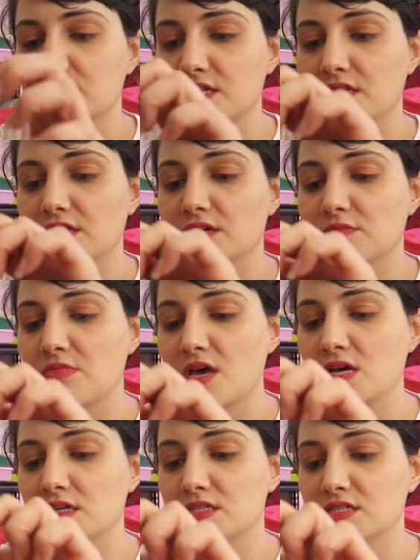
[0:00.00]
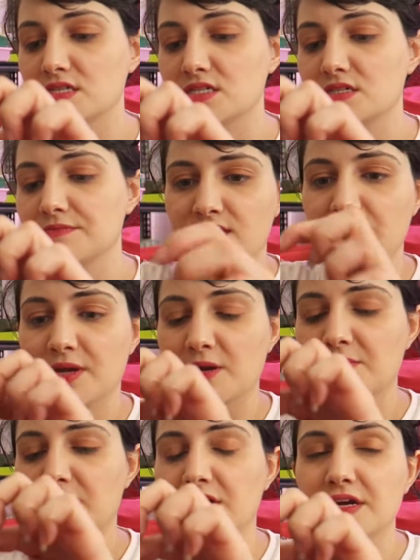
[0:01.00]
tightly compact in here. Something
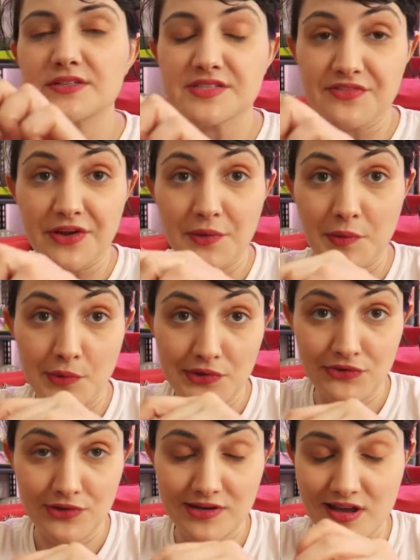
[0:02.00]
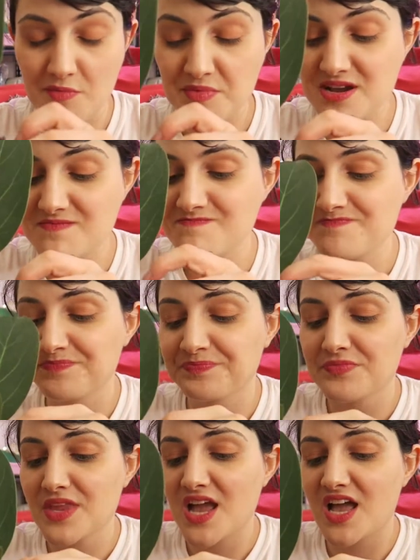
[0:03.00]
I'm curious if anyone wants to tell me
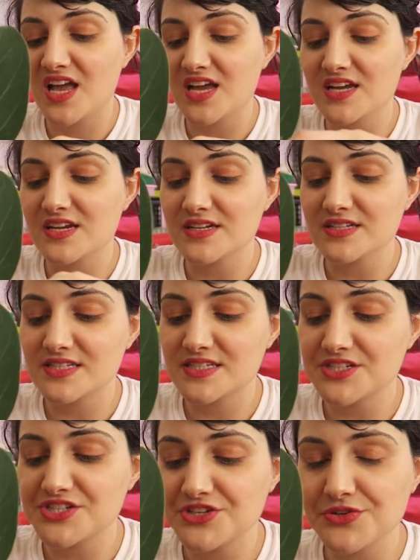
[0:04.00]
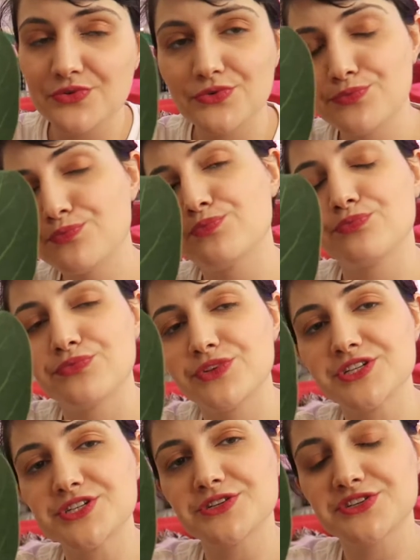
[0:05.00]
is, did you
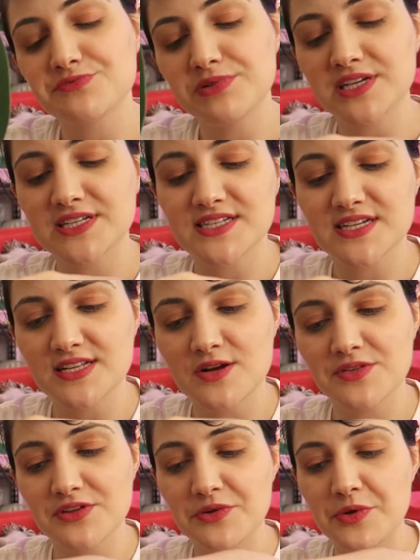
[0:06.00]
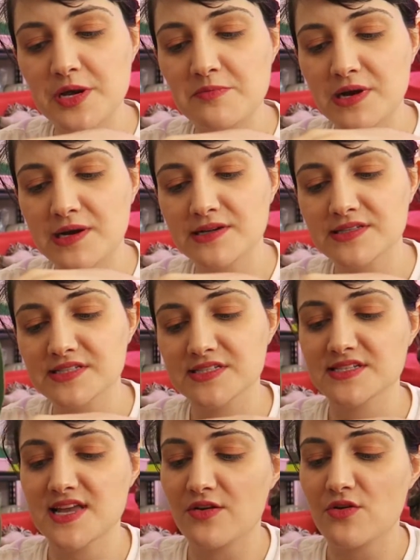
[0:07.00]
do planting a lot with your
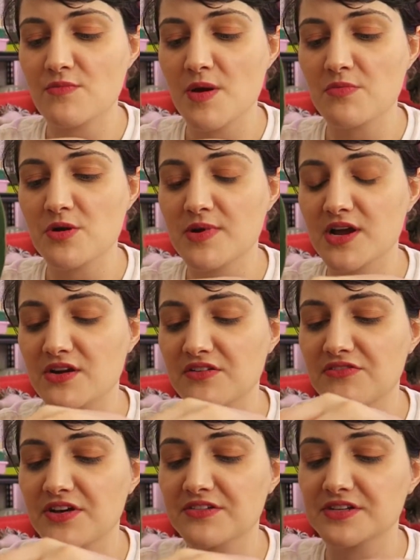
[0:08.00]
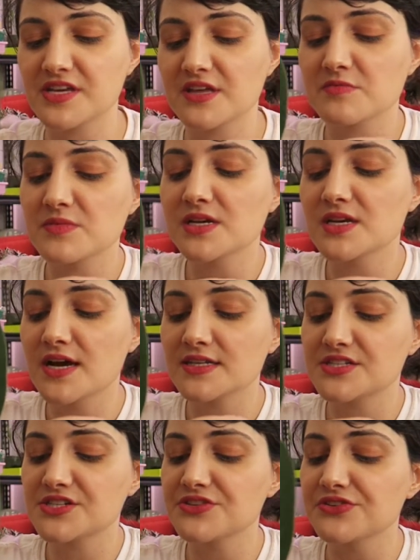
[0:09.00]
grandparents? I remember my grandfather telling me
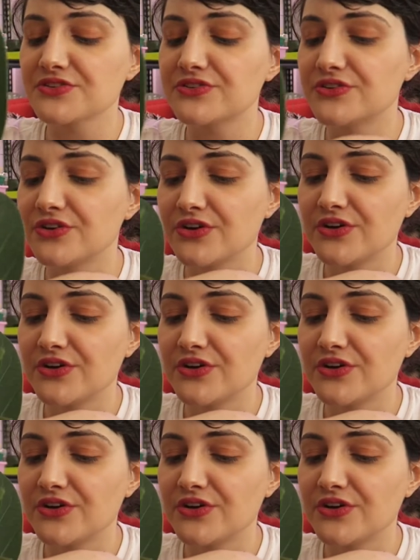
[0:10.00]
not to